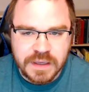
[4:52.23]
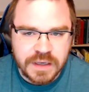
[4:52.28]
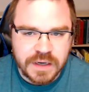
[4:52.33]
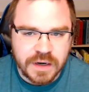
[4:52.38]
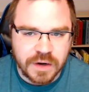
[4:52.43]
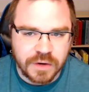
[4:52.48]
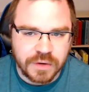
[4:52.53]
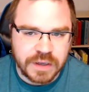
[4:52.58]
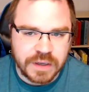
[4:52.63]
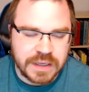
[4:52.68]

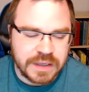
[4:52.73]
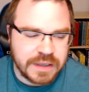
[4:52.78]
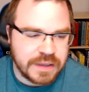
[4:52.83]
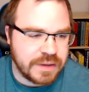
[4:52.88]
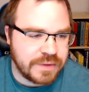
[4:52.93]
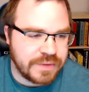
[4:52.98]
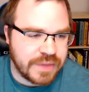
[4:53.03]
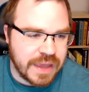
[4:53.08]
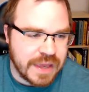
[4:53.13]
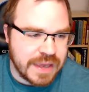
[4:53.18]

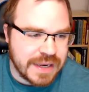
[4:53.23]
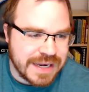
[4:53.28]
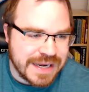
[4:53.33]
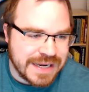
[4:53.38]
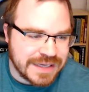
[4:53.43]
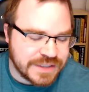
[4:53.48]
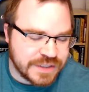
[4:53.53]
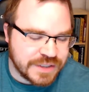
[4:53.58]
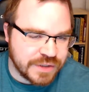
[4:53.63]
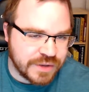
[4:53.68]

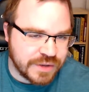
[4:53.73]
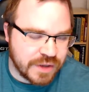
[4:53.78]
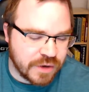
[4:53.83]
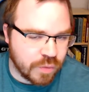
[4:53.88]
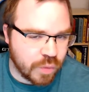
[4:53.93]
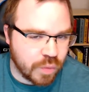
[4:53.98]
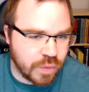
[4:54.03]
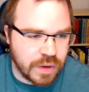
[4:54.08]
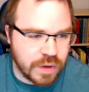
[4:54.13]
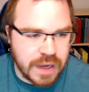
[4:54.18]

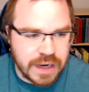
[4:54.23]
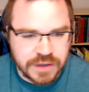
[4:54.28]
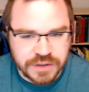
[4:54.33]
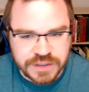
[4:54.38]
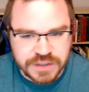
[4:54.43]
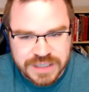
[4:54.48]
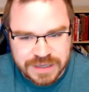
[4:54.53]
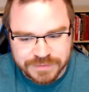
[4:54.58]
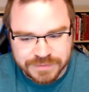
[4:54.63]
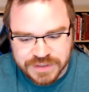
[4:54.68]
they're higher
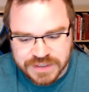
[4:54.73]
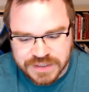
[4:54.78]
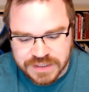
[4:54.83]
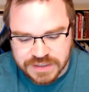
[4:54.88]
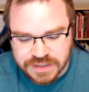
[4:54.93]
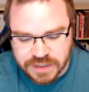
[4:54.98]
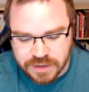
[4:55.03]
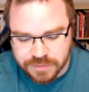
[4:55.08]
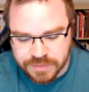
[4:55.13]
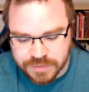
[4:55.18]

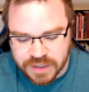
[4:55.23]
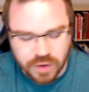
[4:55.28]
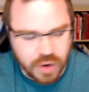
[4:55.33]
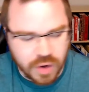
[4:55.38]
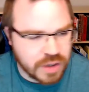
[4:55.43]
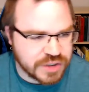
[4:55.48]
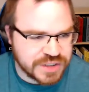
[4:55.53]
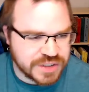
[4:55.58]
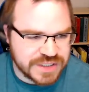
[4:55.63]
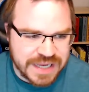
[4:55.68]
skepticism. They don't
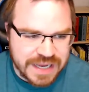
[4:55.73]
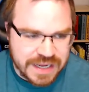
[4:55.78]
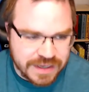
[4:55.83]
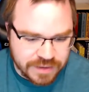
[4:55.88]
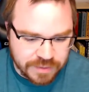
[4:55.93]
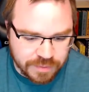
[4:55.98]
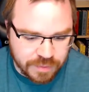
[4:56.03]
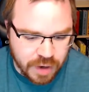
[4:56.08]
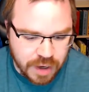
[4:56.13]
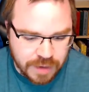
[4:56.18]

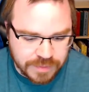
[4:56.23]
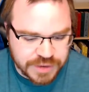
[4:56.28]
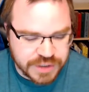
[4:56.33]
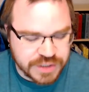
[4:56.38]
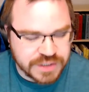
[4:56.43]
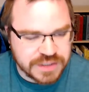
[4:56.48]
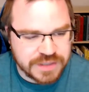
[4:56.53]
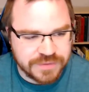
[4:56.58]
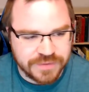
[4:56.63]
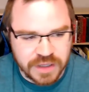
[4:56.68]
understand the
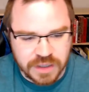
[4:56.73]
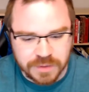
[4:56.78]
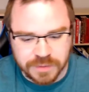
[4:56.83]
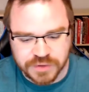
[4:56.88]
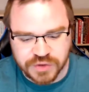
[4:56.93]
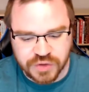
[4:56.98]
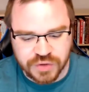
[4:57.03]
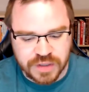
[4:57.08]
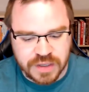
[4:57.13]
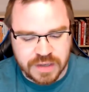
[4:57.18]
options available
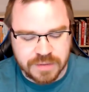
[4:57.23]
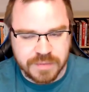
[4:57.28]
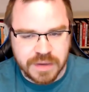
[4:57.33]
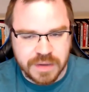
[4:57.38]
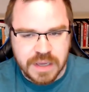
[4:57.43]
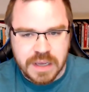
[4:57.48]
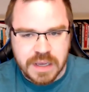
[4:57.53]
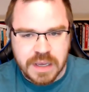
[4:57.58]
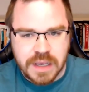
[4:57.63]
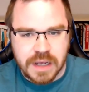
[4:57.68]
to
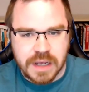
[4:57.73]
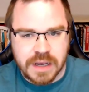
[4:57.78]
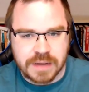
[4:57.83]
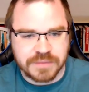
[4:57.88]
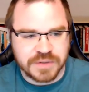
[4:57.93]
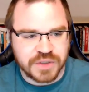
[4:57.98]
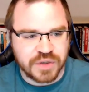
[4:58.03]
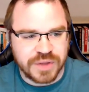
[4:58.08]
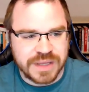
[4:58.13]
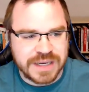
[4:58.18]
them.
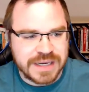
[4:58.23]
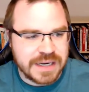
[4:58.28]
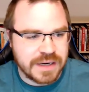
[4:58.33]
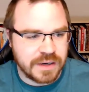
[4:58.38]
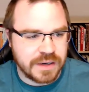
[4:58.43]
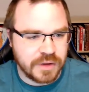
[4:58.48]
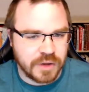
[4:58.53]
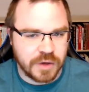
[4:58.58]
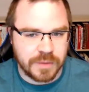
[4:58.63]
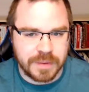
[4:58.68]
So they need
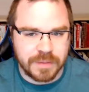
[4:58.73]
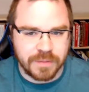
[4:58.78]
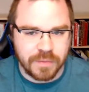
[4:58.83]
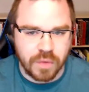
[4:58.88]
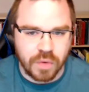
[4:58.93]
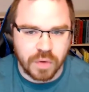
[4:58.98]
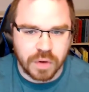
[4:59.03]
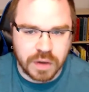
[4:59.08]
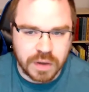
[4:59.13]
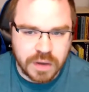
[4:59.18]
a little bit
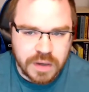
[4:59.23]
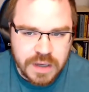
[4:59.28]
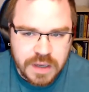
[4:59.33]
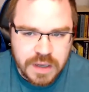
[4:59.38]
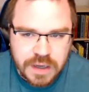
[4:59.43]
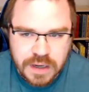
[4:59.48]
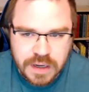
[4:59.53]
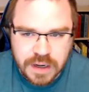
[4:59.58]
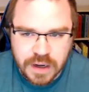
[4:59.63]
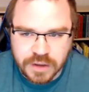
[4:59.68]
more
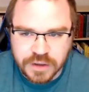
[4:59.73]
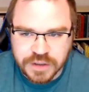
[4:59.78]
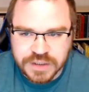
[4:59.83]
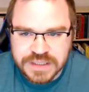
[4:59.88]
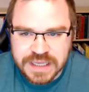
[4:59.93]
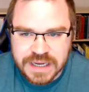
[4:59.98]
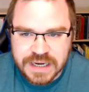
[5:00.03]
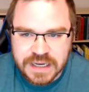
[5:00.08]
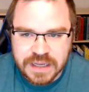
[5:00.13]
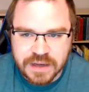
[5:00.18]

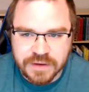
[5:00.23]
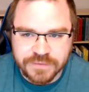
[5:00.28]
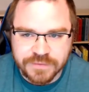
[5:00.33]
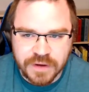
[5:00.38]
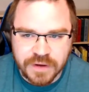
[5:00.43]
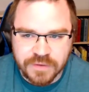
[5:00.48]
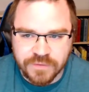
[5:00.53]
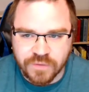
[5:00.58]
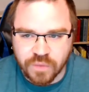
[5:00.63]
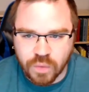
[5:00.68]
understanding
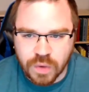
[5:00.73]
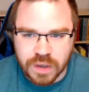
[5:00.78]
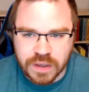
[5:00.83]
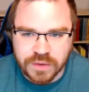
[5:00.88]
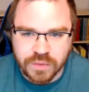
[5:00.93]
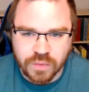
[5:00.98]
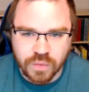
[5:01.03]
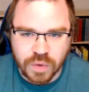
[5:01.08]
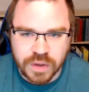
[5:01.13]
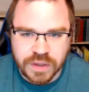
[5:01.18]
of
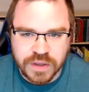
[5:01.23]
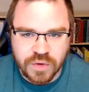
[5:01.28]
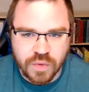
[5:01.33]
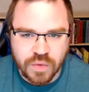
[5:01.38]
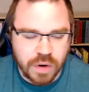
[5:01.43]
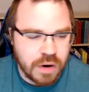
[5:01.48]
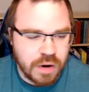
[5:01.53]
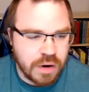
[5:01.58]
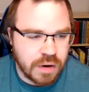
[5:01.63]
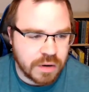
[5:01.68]
what
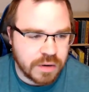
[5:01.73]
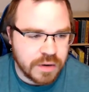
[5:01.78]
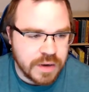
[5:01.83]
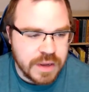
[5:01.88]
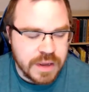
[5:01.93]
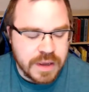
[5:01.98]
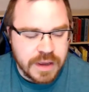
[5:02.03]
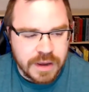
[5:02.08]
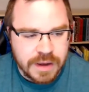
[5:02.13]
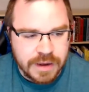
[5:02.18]
you are
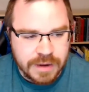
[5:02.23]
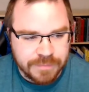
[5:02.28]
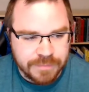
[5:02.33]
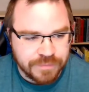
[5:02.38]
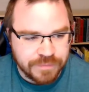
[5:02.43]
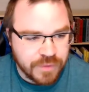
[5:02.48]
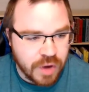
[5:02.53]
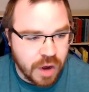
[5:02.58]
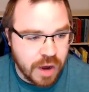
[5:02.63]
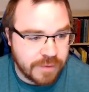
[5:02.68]

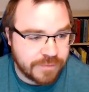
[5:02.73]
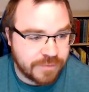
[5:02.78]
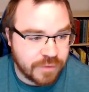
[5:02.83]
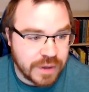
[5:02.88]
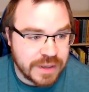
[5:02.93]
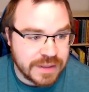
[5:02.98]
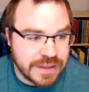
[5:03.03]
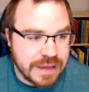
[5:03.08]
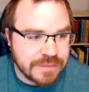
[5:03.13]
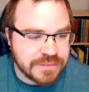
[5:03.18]

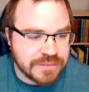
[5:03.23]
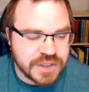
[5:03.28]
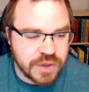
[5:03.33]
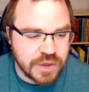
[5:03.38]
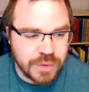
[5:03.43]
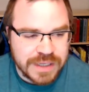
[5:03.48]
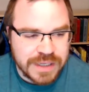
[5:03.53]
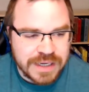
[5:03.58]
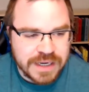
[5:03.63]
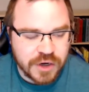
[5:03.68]
offering them.
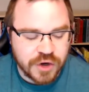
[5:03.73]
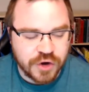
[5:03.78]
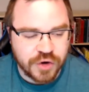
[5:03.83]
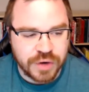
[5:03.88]
So we need to